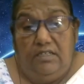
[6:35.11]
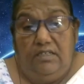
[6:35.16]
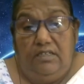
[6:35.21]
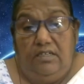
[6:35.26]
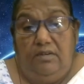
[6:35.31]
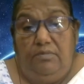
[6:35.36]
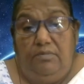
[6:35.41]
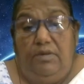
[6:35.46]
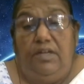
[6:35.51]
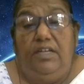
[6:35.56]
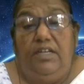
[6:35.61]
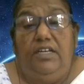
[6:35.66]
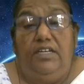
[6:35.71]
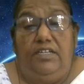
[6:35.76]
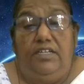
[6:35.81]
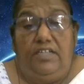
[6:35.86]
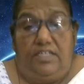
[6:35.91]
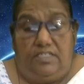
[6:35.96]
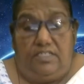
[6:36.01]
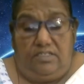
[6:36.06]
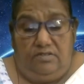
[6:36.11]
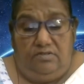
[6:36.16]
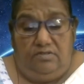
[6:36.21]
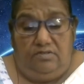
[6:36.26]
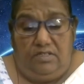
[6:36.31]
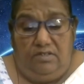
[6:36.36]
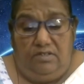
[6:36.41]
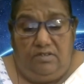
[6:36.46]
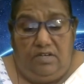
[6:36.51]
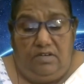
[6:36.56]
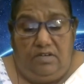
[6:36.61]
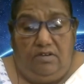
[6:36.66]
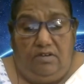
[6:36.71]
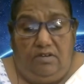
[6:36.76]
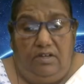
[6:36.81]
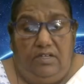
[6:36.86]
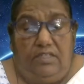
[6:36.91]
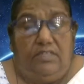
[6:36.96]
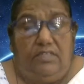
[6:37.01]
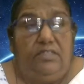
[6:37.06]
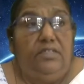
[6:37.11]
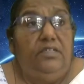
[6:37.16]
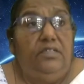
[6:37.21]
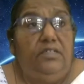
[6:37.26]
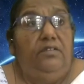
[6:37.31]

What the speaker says: the muddy dress. Okay, you can call it.